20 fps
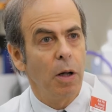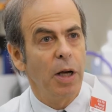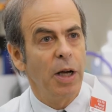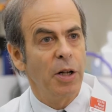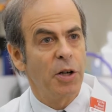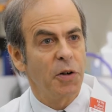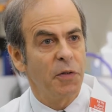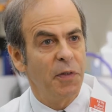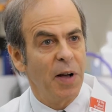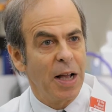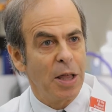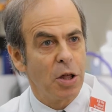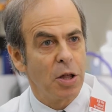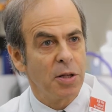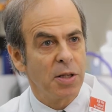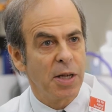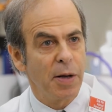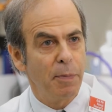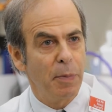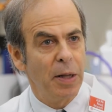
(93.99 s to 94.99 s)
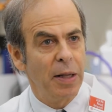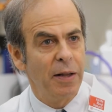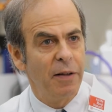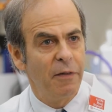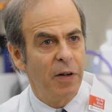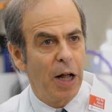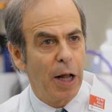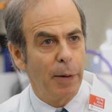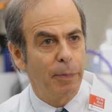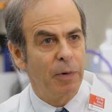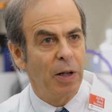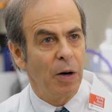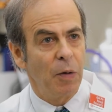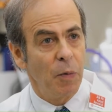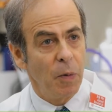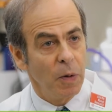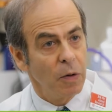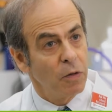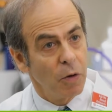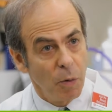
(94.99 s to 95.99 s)
interventions have been developed
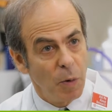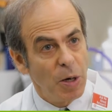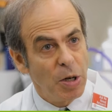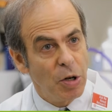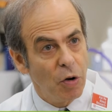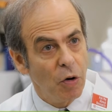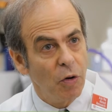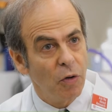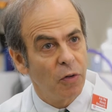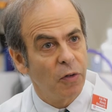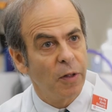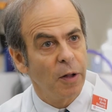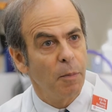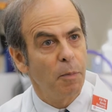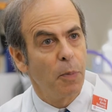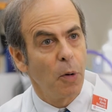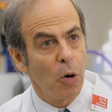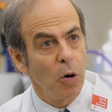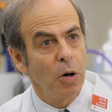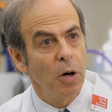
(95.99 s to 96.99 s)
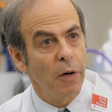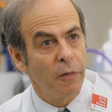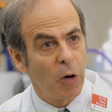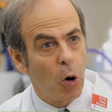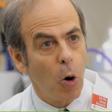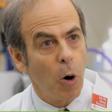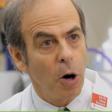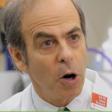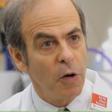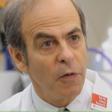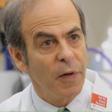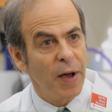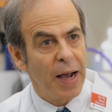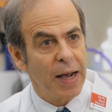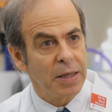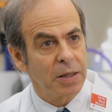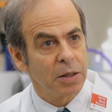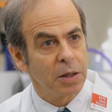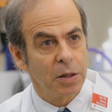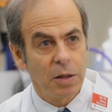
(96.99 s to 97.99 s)
to reduce the burden of
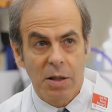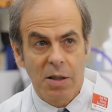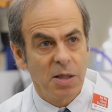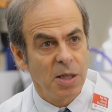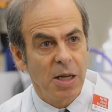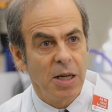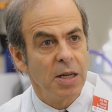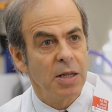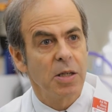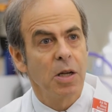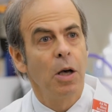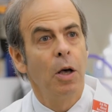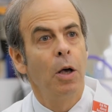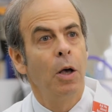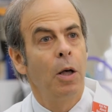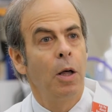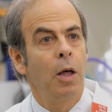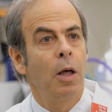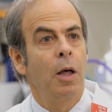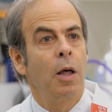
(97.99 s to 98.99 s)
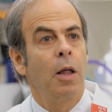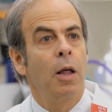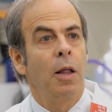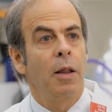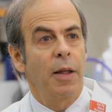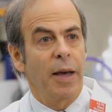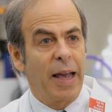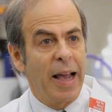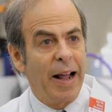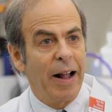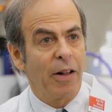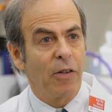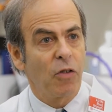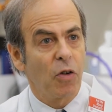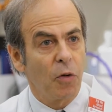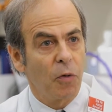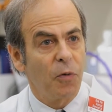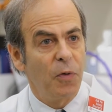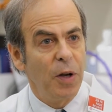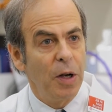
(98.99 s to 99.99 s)
cardiovascular disease. The cancer
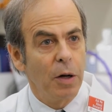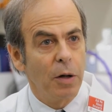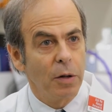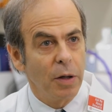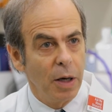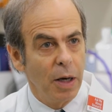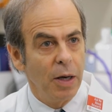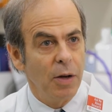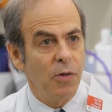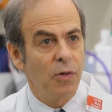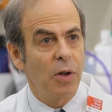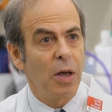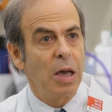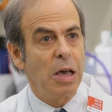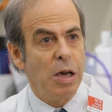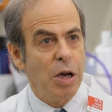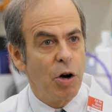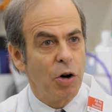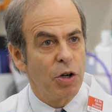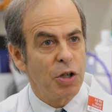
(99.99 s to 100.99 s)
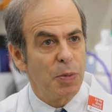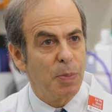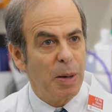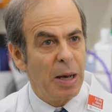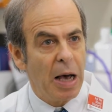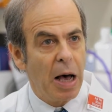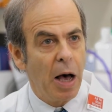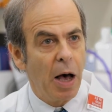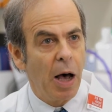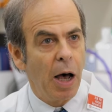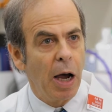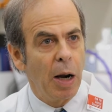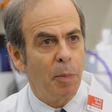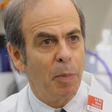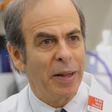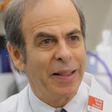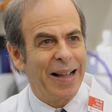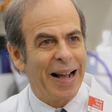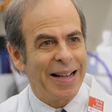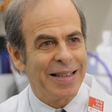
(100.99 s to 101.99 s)
field is years behind,
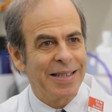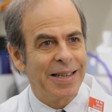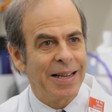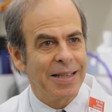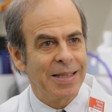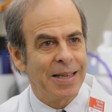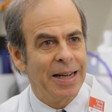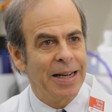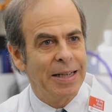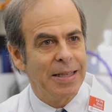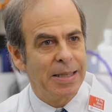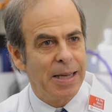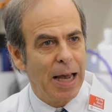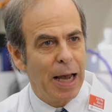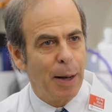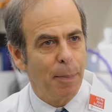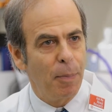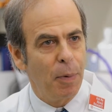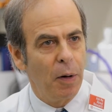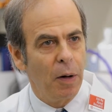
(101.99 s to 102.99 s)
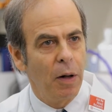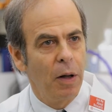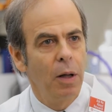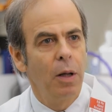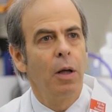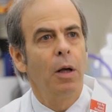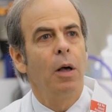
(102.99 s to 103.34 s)
but that sets an example